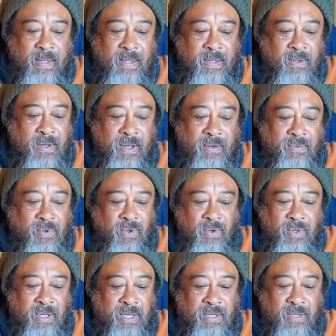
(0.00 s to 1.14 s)
You have no
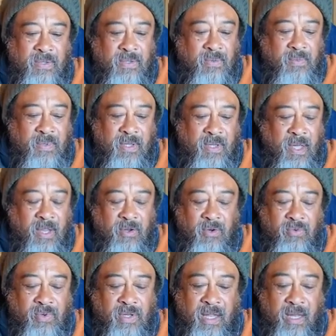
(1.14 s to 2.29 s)
need to be. I
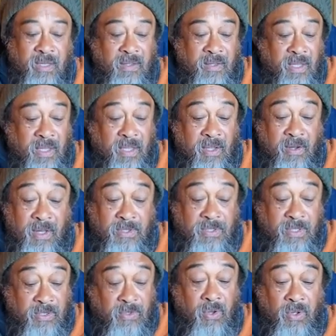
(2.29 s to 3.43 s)
don't read anything here that
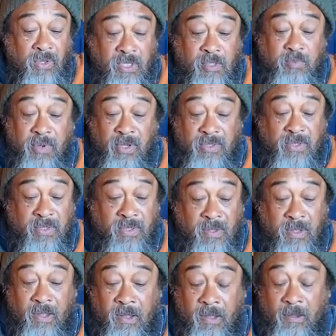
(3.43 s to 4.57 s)
says, oh, this person
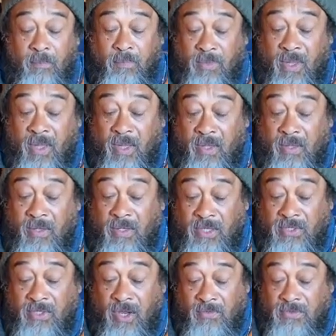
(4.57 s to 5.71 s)

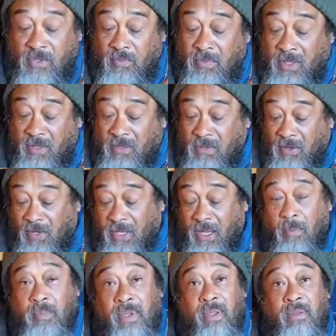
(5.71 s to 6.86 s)
deserves to be
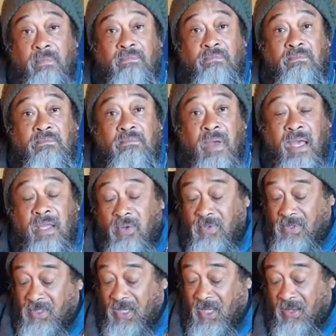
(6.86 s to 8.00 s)
unhappy. I
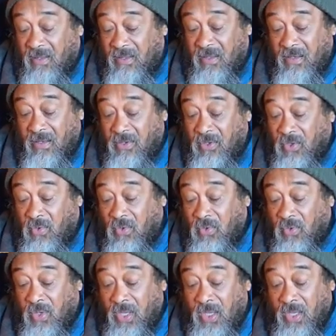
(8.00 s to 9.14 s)
don't see
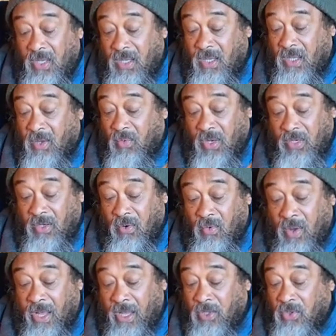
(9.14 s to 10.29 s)
anything. I wonder
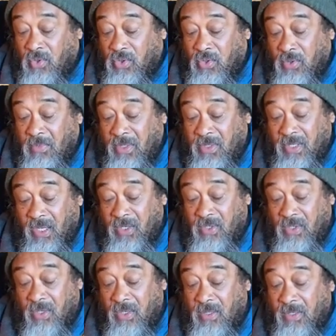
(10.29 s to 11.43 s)
why you should be sad
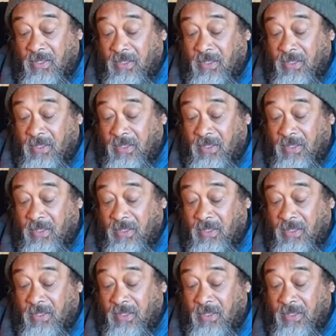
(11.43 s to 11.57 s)
at all.